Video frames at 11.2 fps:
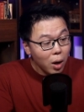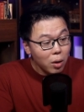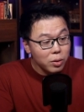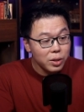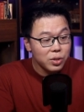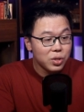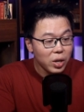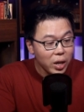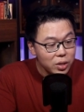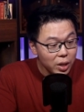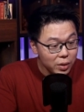Wow, this
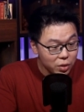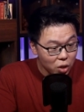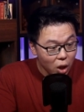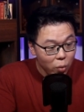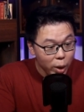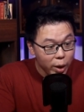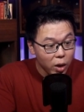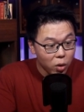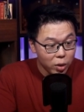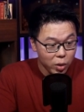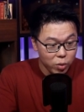site has star
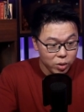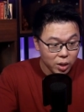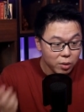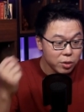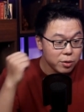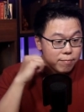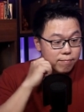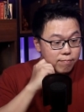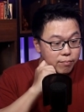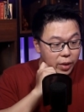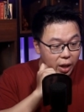rating on their results.
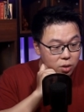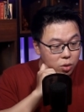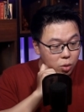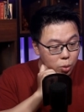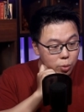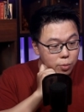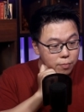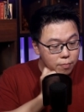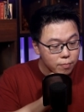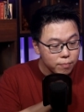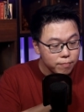That's cool.